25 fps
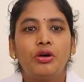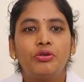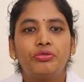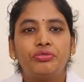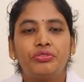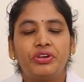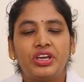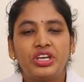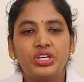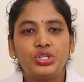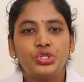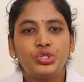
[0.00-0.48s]

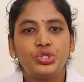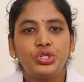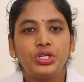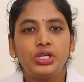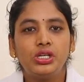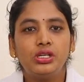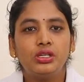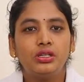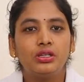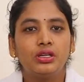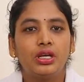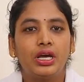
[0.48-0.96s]
Face
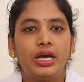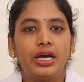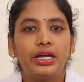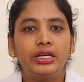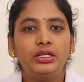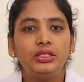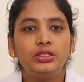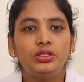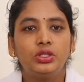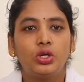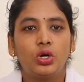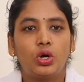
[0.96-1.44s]
shield
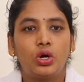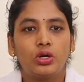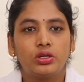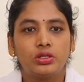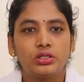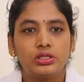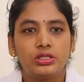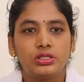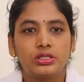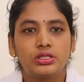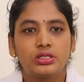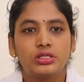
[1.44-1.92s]
and
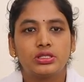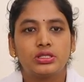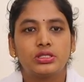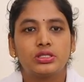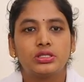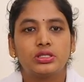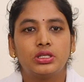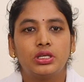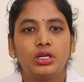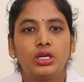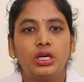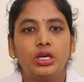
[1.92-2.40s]

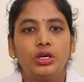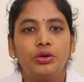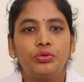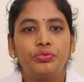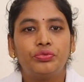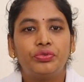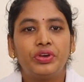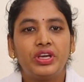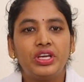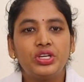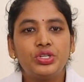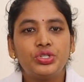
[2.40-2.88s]
goggles.
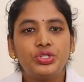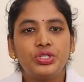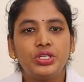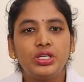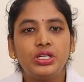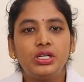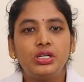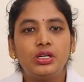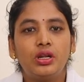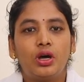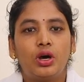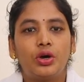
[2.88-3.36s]
Face
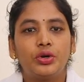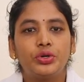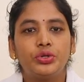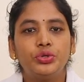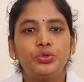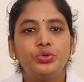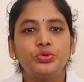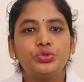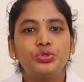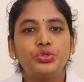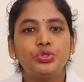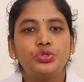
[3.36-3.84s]
shield are
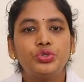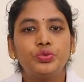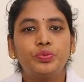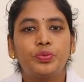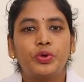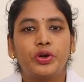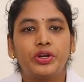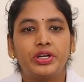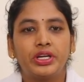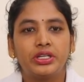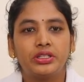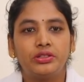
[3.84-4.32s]
used to
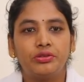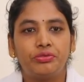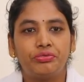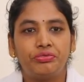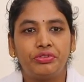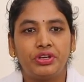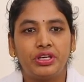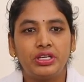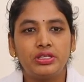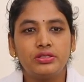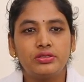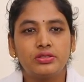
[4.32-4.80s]
protect the
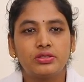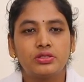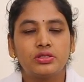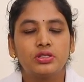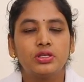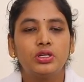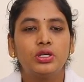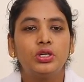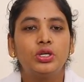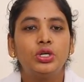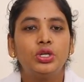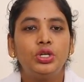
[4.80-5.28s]
face,
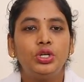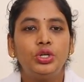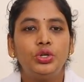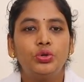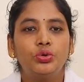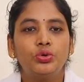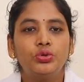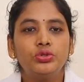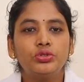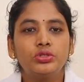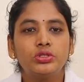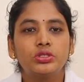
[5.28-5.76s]

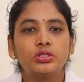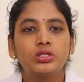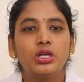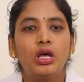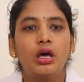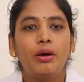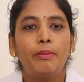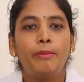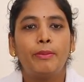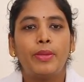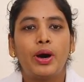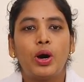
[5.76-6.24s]
nose,
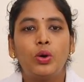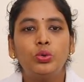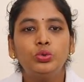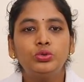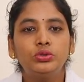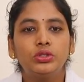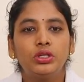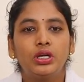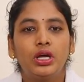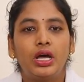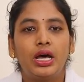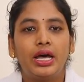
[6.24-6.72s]

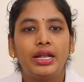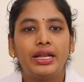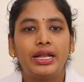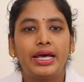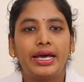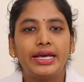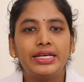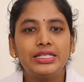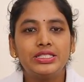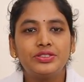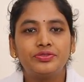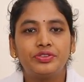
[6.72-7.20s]
mouth and
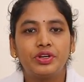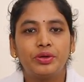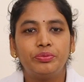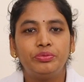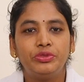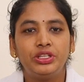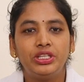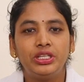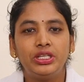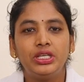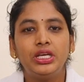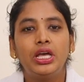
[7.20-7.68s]
eyes
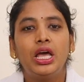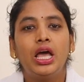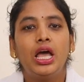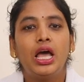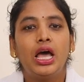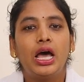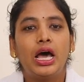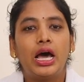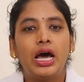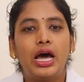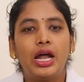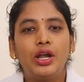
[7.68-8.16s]
from the
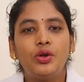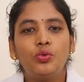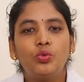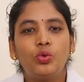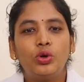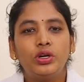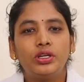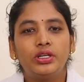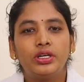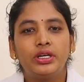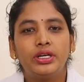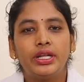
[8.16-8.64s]

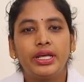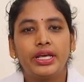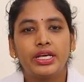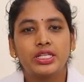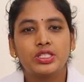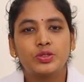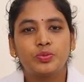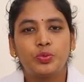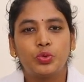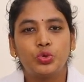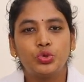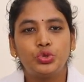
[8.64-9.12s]
unwanted
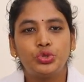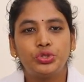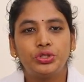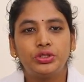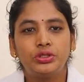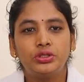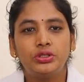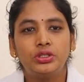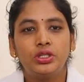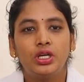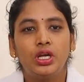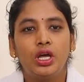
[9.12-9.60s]

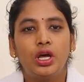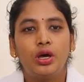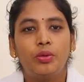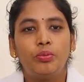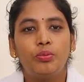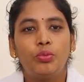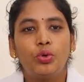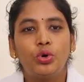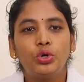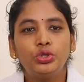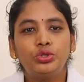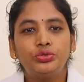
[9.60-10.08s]
exposure,
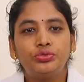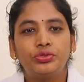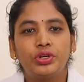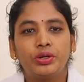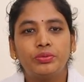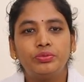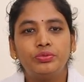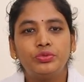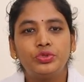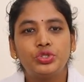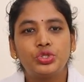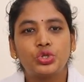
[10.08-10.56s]
both
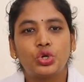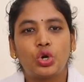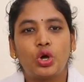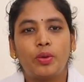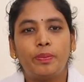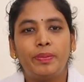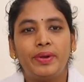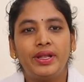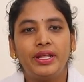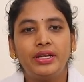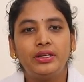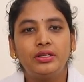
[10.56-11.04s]
from
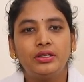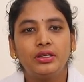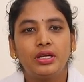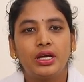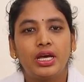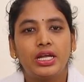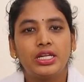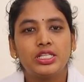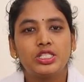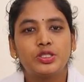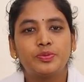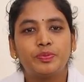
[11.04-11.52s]
droplet
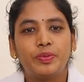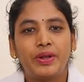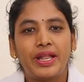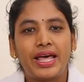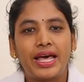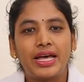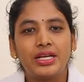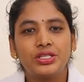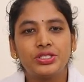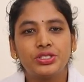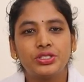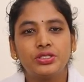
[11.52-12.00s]
and
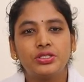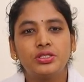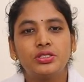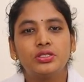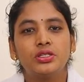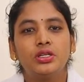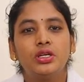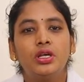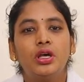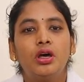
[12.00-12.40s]
splashes